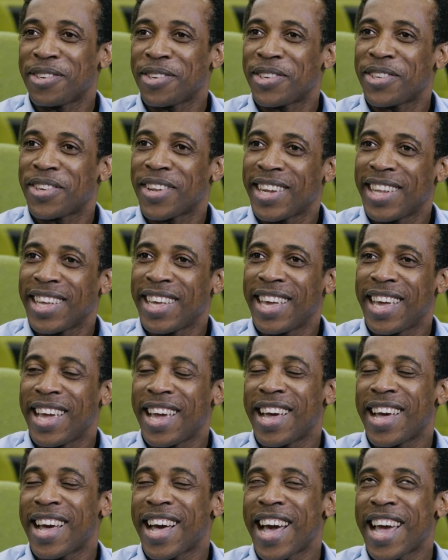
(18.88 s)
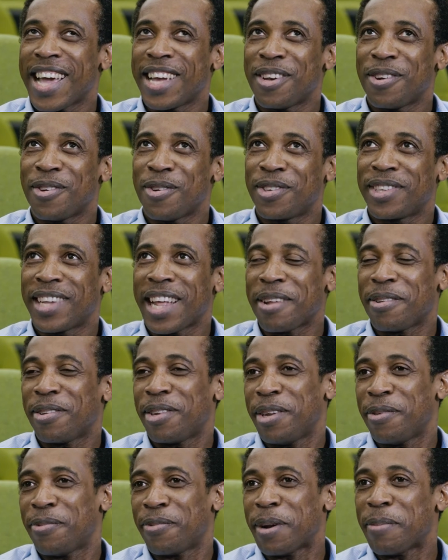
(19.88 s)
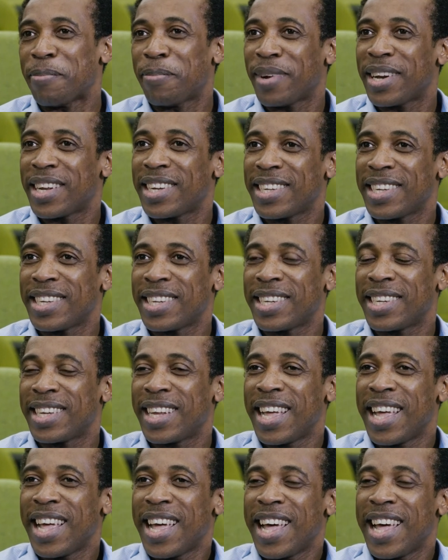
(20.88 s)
to study here, I looked at different places,